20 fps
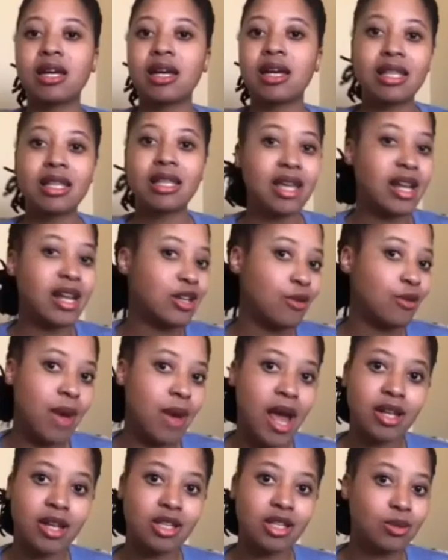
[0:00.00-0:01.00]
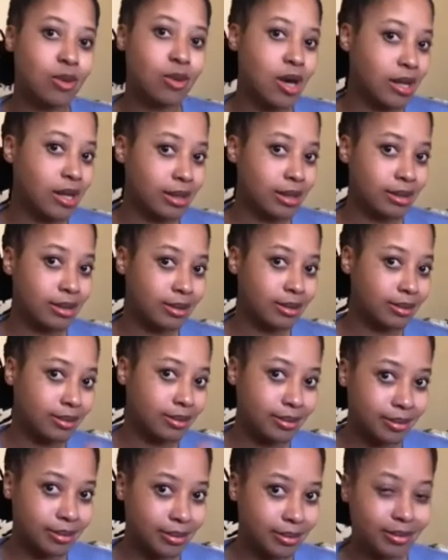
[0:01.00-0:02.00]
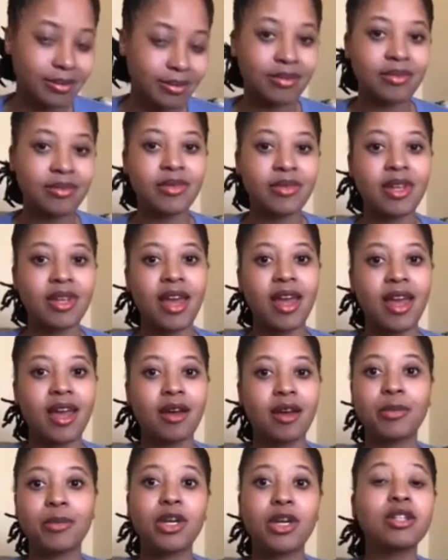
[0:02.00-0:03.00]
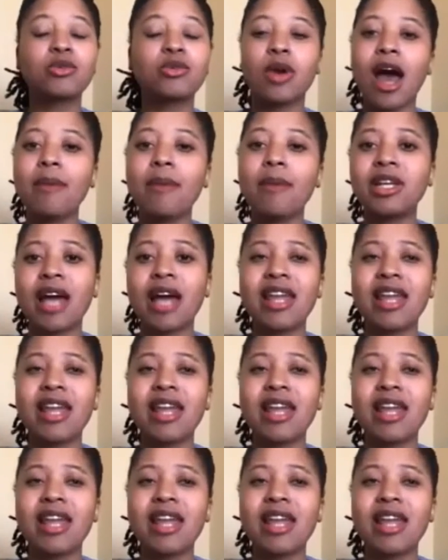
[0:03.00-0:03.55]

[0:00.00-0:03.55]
then you might as well. Because I